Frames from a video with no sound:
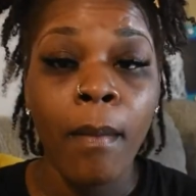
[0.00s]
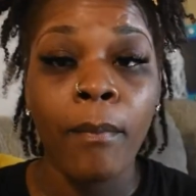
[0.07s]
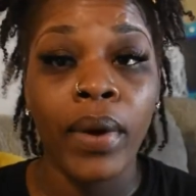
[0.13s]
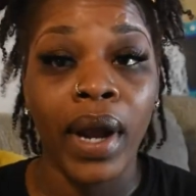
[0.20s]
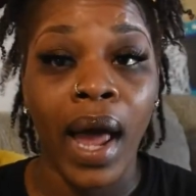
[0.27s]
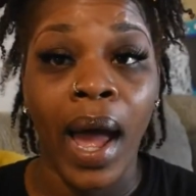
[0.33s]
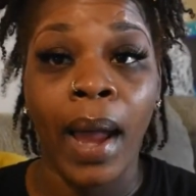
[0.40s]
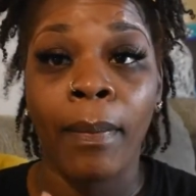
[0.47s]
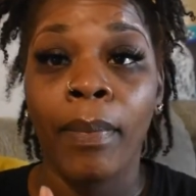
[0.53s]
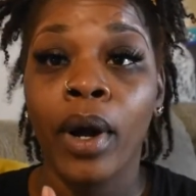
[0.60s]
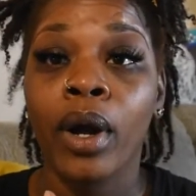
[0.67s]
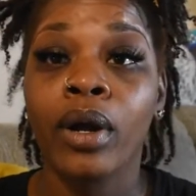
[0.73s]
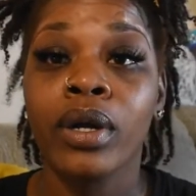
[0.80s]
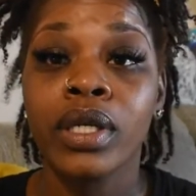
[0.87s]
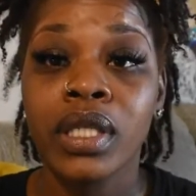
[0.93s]
But I
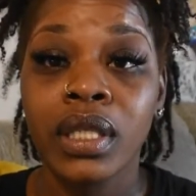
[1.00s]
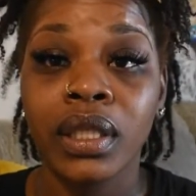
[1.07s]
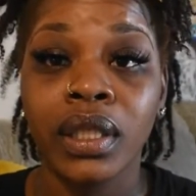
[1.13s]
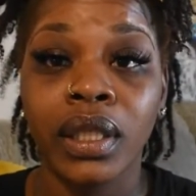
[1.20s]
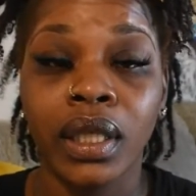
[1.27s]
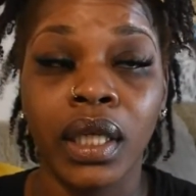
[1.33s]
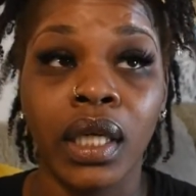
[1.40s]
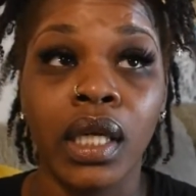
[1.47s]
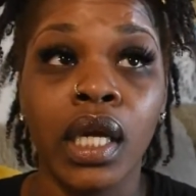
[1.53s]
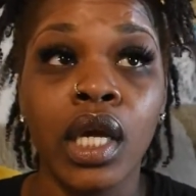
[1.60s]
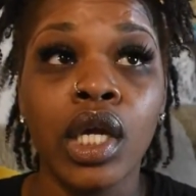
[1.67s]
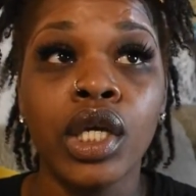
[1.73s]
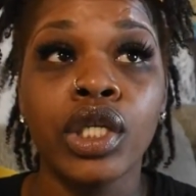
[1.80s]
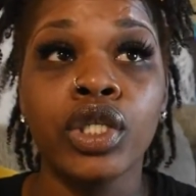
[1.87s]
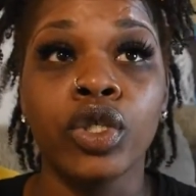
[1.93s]
personally
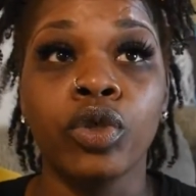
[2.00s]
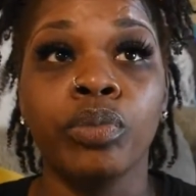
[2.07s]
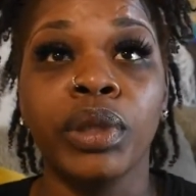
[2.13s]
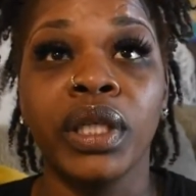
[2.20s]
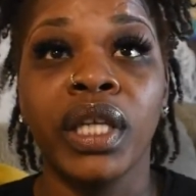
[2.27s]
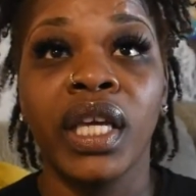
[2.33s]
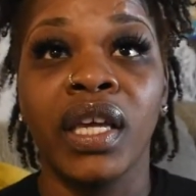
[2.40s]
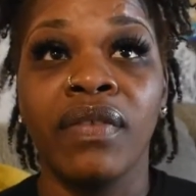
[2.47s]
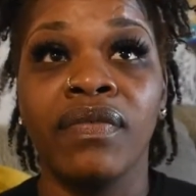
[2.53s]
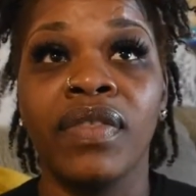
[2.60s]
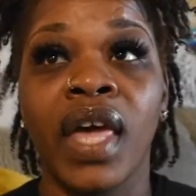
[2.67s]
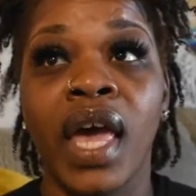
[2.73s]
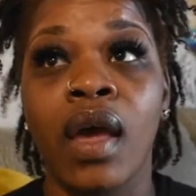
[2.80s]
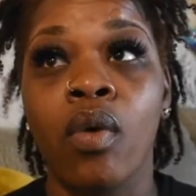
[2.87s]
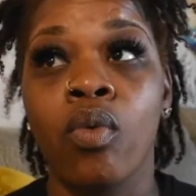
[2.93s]
do believe
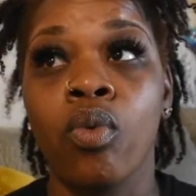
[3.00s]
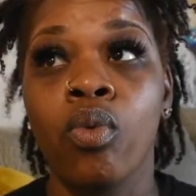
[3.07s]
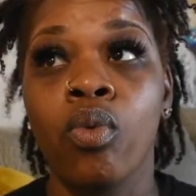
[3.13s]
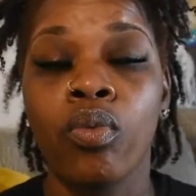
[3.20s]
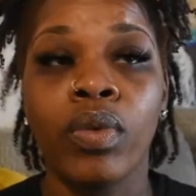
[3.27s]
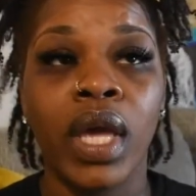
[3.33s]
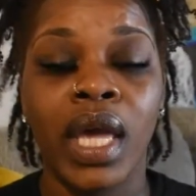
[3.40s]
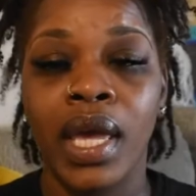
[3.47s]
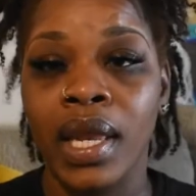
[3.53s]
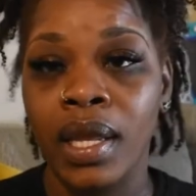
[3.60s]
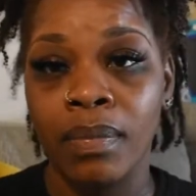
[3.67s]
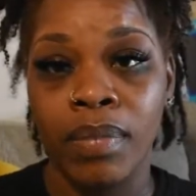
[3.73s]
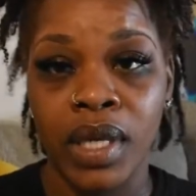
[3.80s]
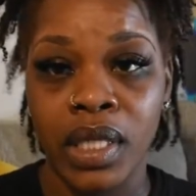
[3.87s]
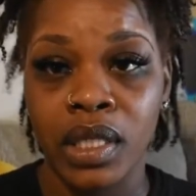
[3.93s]
that
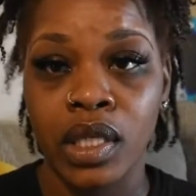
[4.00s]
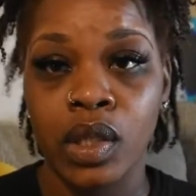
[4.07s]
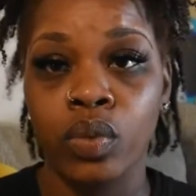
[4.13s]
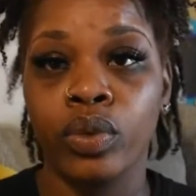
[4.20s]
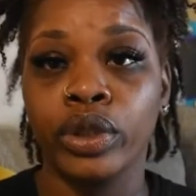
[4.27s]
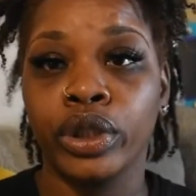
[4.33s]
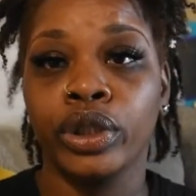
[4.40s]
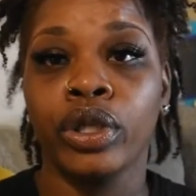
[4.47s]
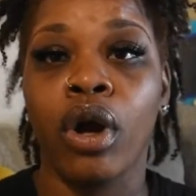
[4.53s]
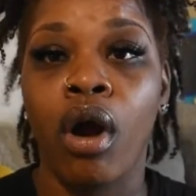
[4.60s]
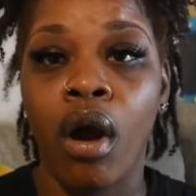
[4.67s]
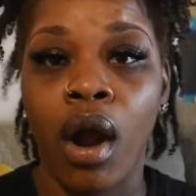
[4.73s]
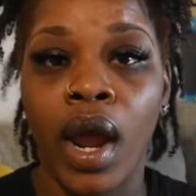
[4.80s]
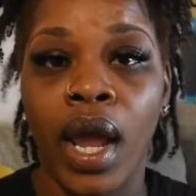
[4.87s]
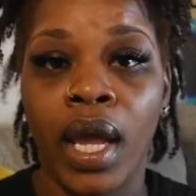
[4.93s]
any business, once you
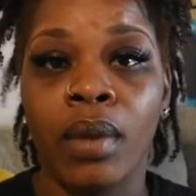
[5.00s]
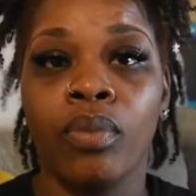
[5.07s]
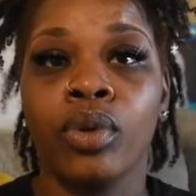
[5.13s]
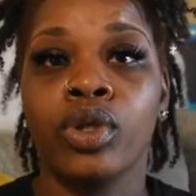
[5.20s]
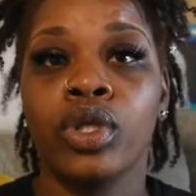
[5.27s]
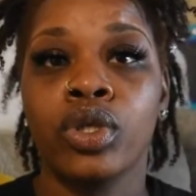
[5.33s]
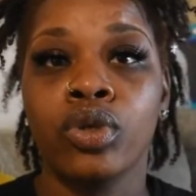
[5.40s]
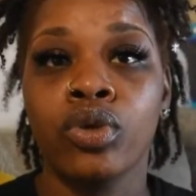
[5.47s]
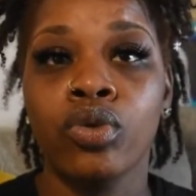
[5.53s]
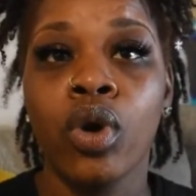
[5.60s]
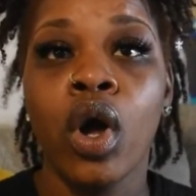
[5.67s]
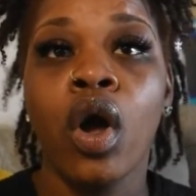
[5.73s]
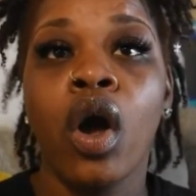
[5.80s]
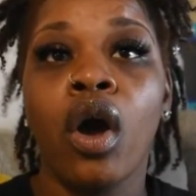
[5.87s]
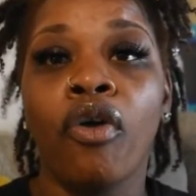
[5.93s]
are able to
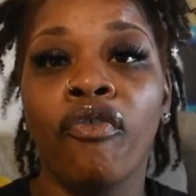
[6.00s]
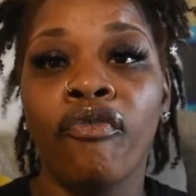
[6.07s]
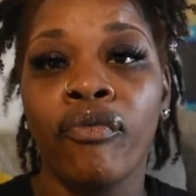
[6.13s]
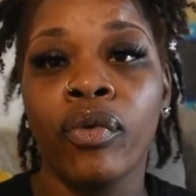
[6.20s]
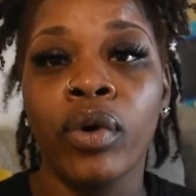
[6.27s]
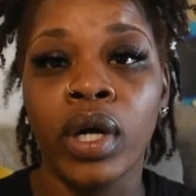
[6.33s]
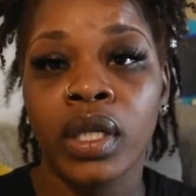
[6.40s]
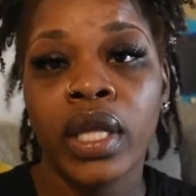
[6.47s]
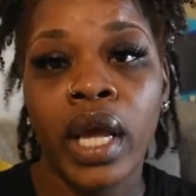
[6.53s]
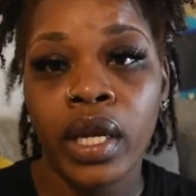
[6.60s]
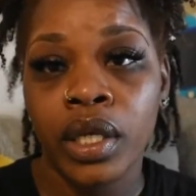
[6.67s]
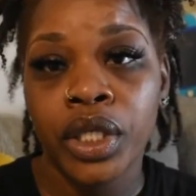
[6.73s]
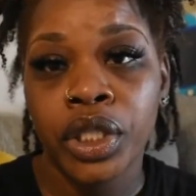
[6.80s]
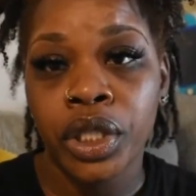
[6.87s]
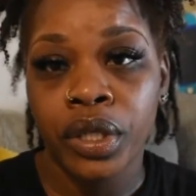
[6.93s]
afford that
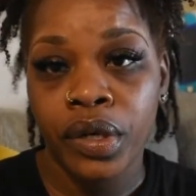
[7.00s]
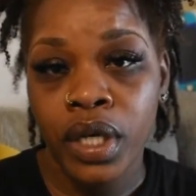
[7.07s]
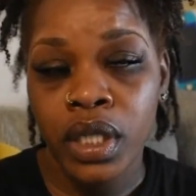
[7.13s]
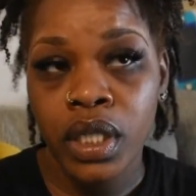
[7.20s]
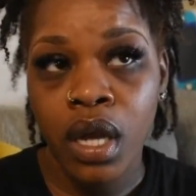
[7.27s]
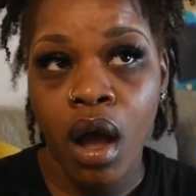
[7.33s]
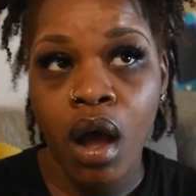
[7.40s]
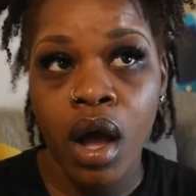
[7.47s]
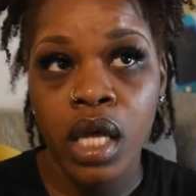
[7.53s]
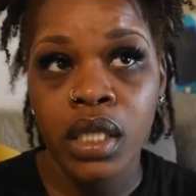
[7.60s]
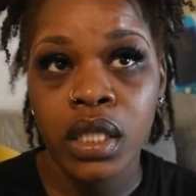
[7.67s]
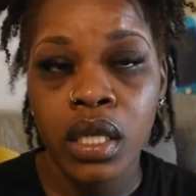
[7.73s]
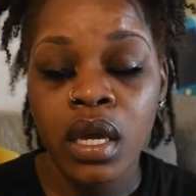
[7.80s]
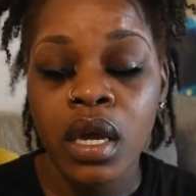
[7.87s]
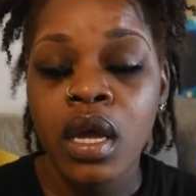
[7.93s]
insurance
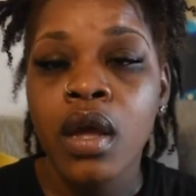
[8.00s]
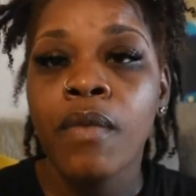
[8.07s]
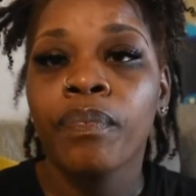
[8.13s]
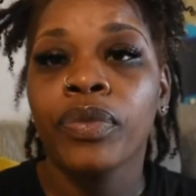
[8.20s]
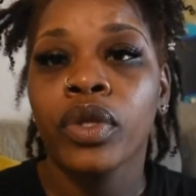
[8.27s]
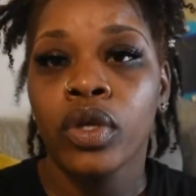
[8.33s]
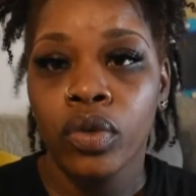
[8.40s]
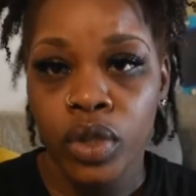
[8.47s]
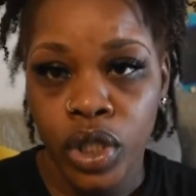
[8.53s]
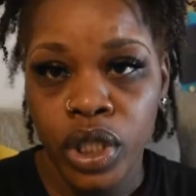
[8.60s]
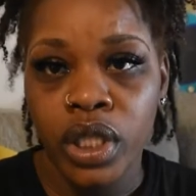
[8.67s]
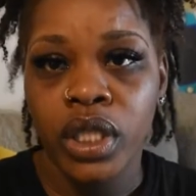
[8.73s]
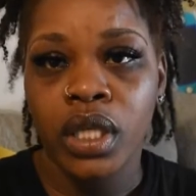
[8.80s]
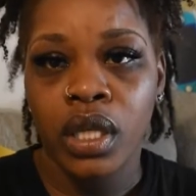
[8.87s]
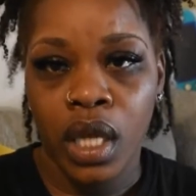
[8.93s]
cost, you
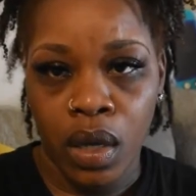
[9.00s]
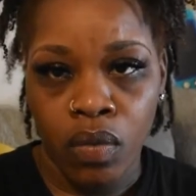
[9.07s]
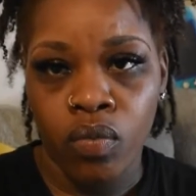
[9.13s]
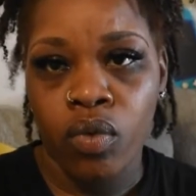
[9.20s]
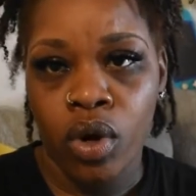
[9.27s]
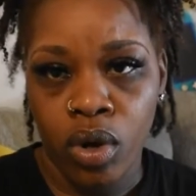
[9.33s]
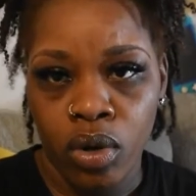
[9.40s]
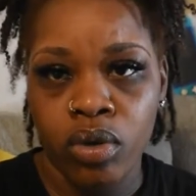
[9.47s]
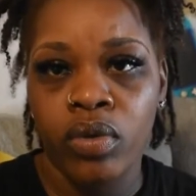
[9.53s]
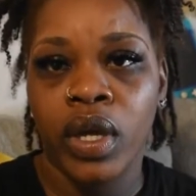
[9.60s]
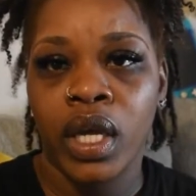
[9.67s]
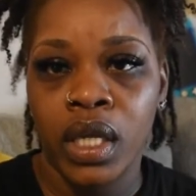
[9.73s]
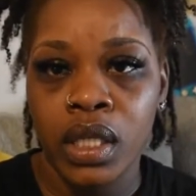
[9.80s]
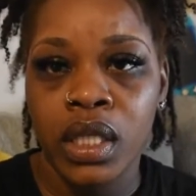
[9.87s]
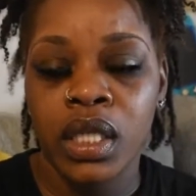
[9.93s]
should enroll
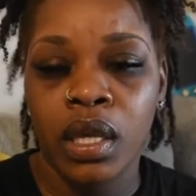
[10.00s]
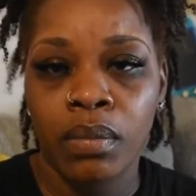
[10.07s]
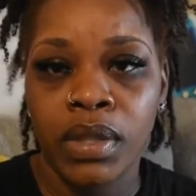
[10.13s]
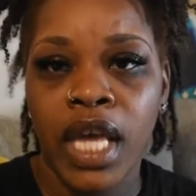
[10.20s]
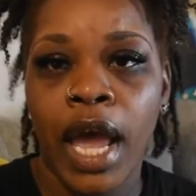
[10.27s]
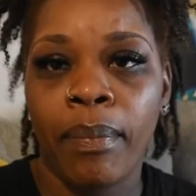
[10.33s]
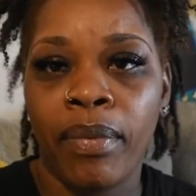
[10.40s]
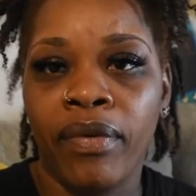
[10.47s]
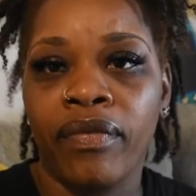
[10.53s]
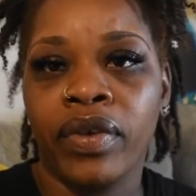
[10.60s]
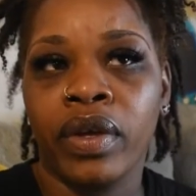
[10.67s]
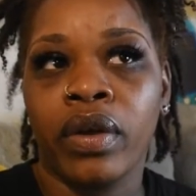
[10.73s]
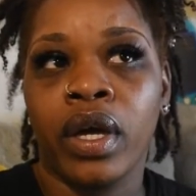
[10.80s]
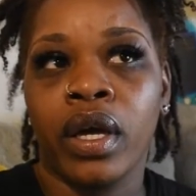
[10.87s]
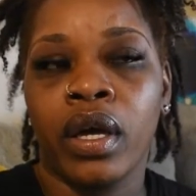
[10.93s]
in some type of
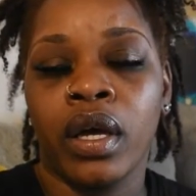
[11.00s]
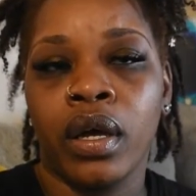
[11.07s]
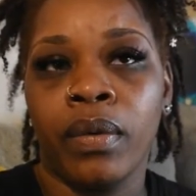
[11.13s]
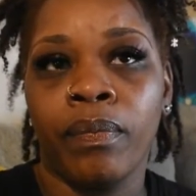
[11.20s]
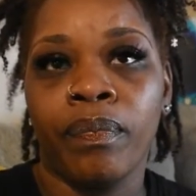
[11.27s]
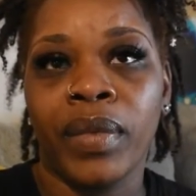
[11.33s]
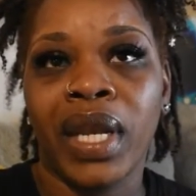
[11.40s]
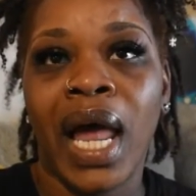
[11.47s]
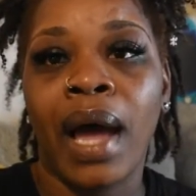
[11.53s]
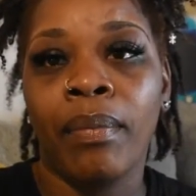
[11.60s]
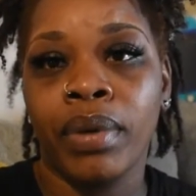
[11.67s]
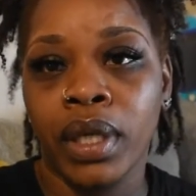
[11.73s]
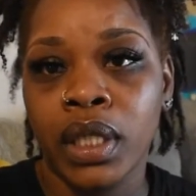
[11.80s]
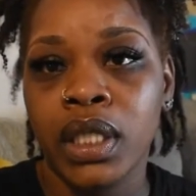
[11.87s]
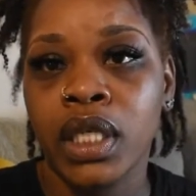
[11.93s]

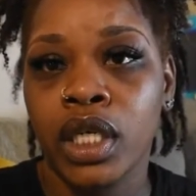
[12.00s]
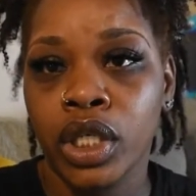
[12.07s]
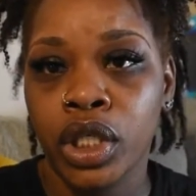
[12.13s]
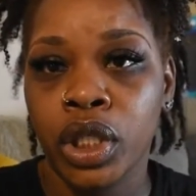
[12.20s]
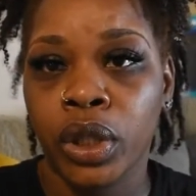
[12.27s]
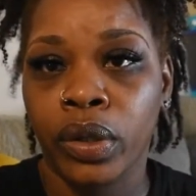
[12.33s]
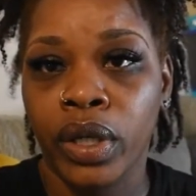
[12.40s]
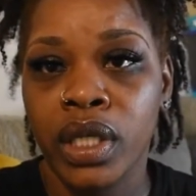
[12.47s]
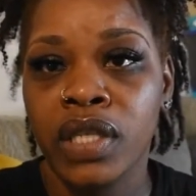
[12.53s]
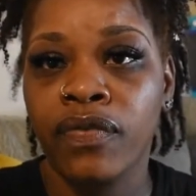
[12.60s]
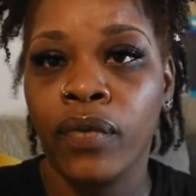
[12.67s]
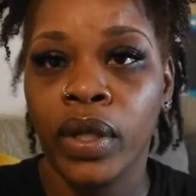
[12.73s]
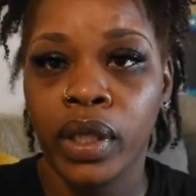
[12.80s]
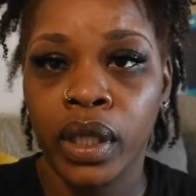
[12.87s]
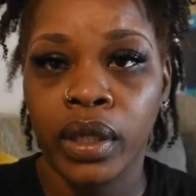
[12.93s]
liability insurance
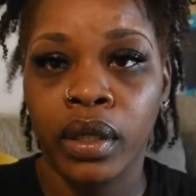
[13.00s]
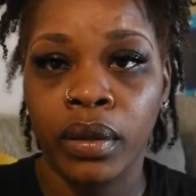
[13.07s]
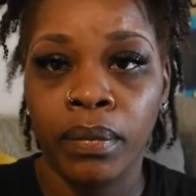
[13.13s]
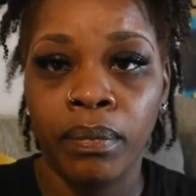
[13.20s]
for the